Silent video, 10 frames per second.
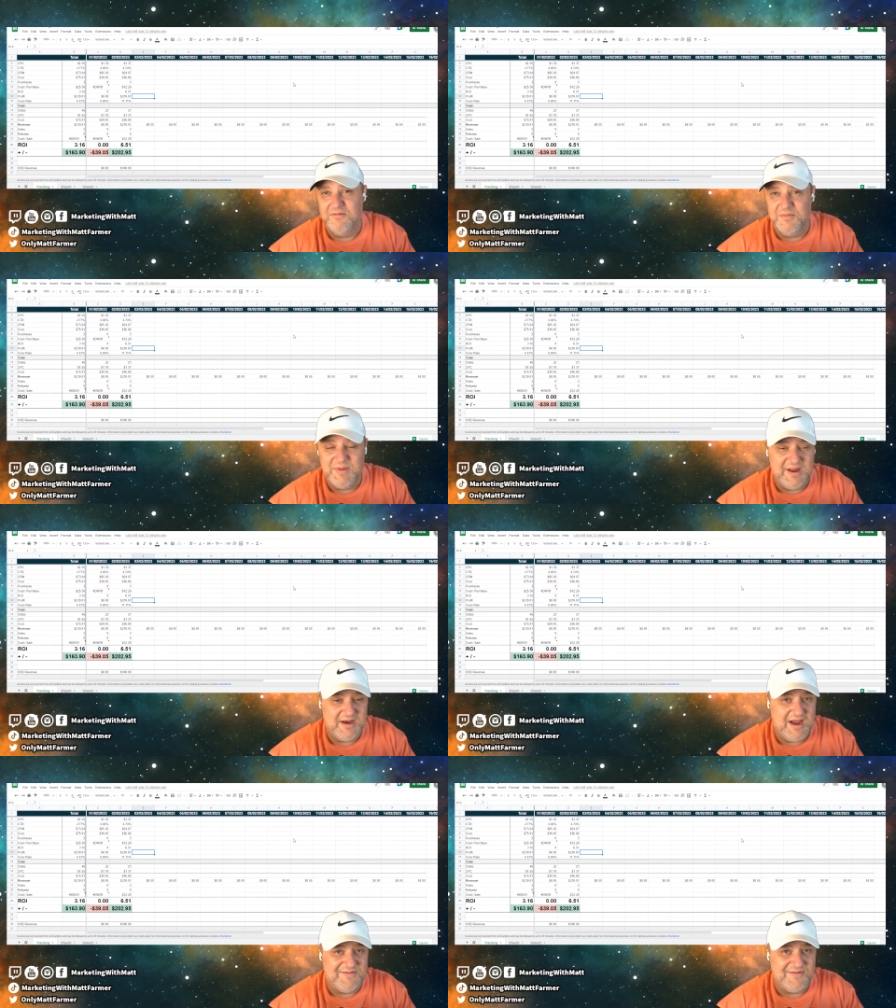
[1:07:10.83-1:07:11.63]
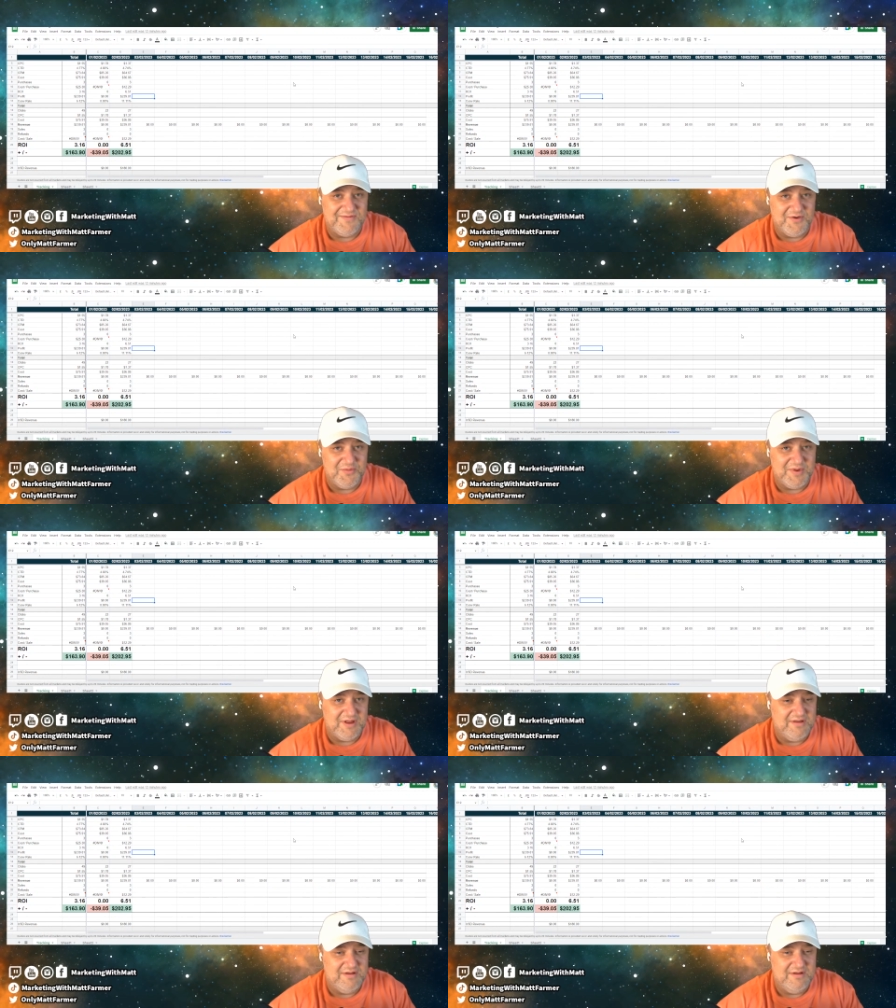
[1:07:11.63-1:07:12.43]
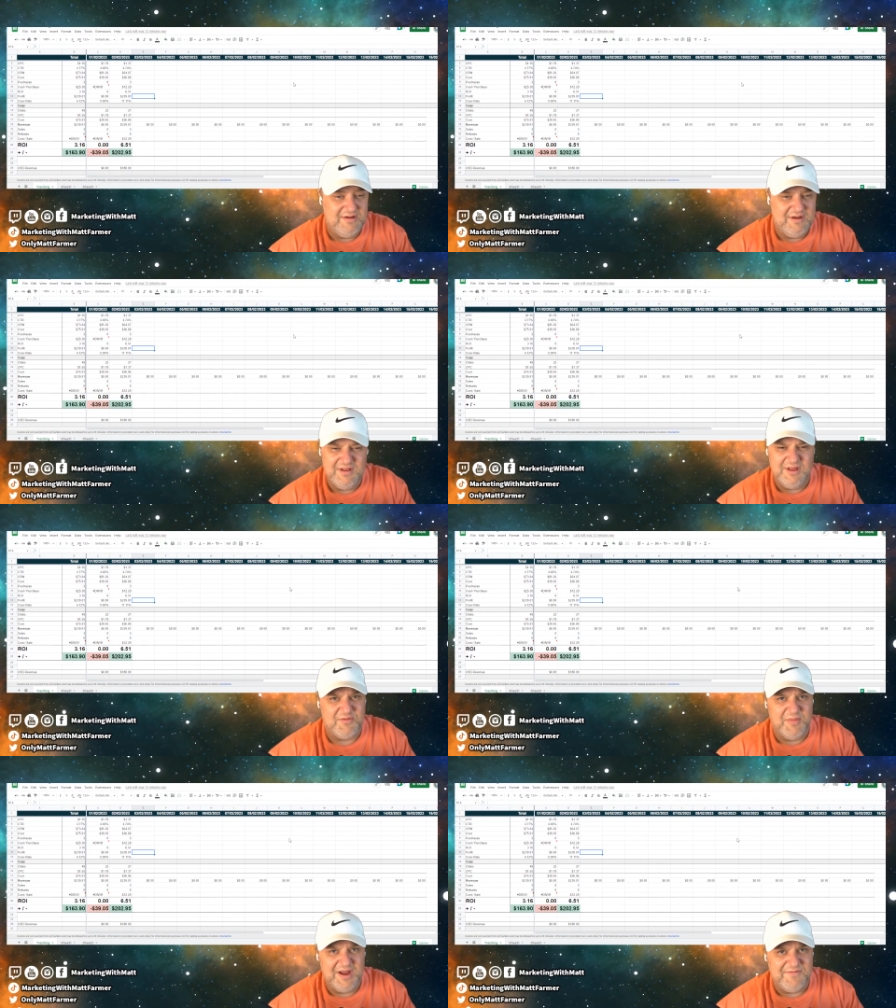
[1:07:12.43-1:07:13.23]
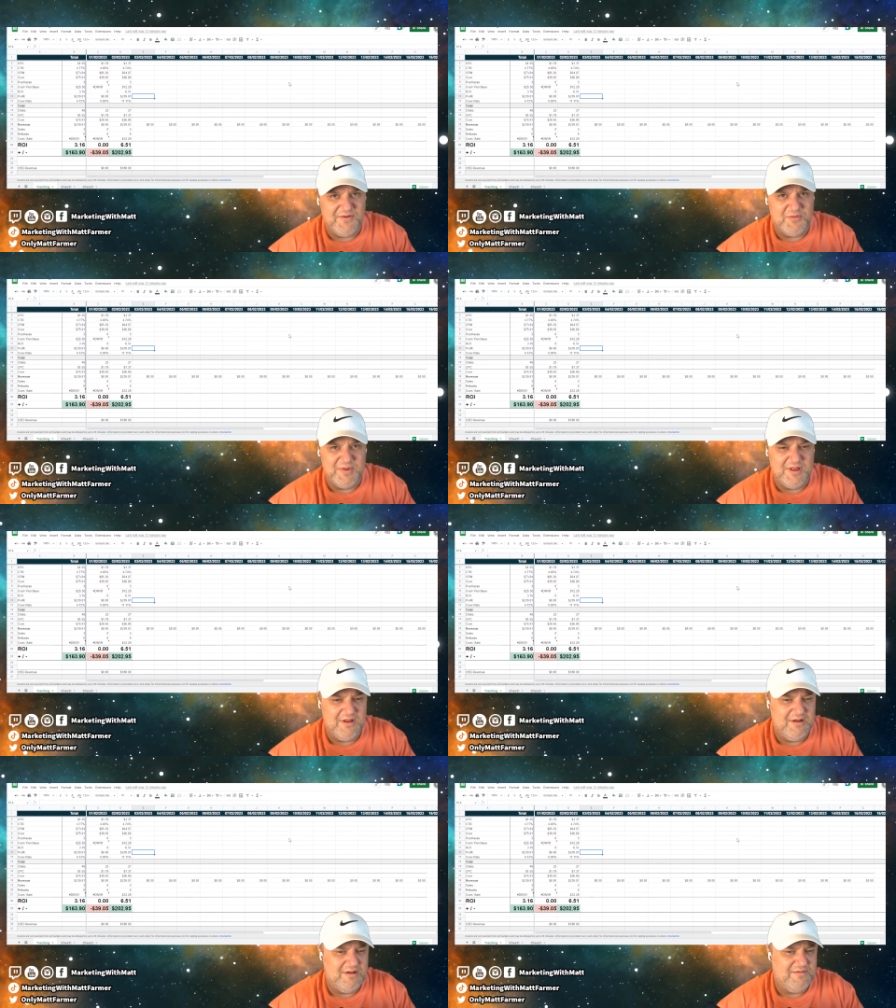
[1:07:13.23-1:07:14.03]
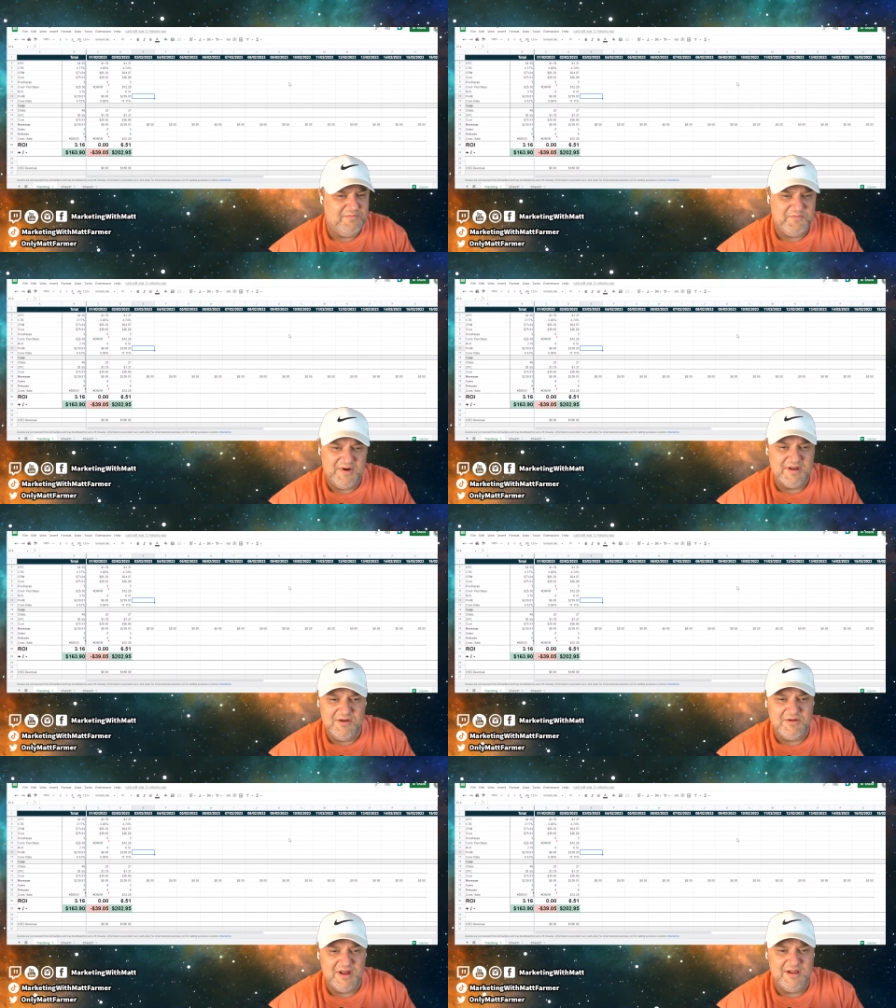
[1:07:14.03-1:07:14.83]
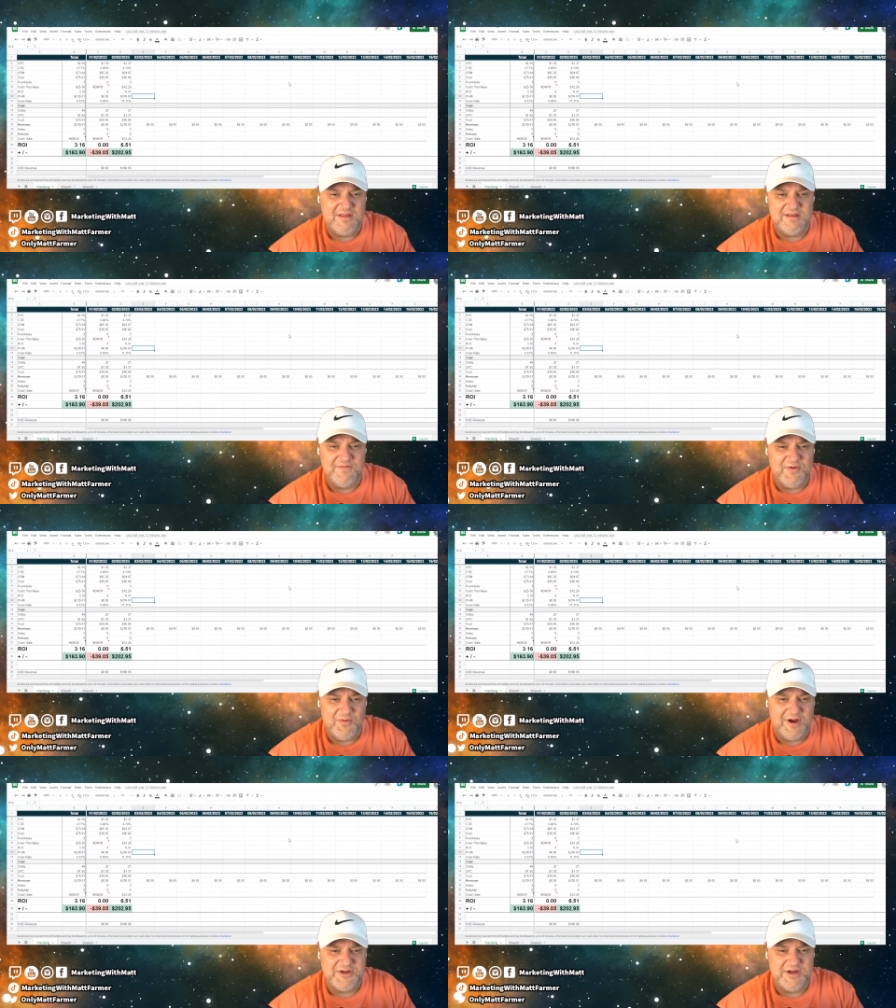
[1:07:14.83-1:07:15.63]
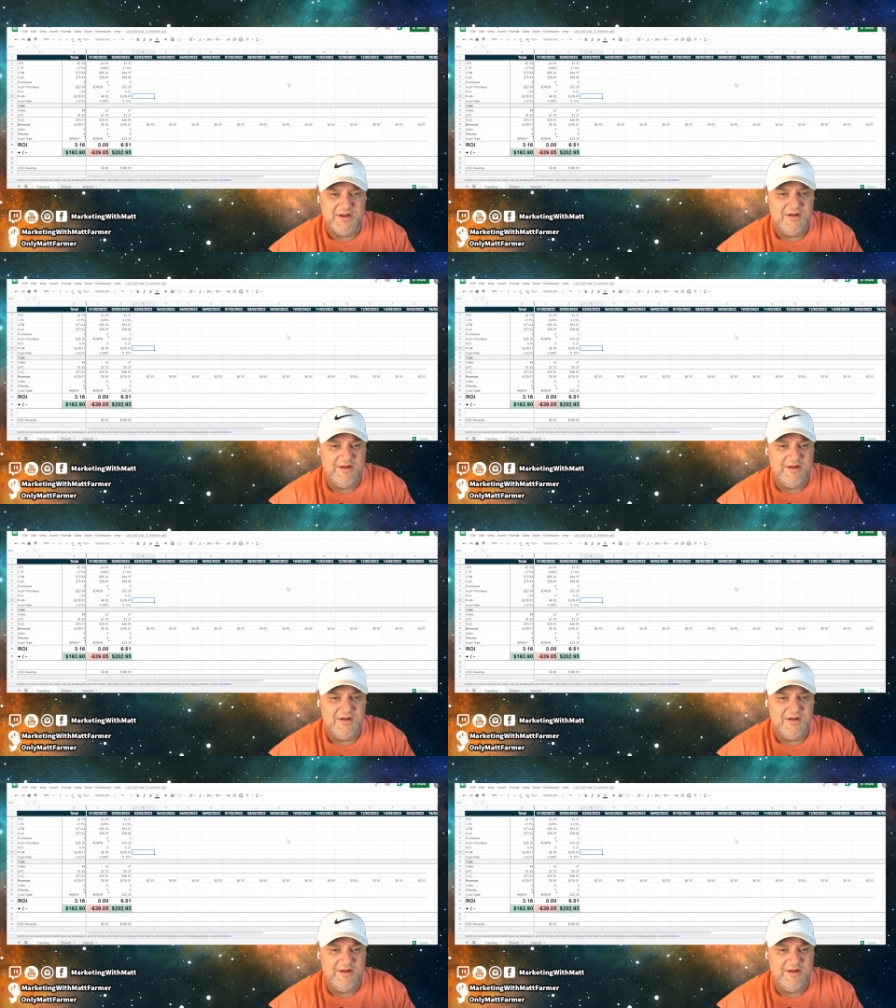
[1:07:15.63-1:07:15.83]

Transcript: We paid half a phone bill, at least my phone bill. Fuck you, Telus, if you're watching.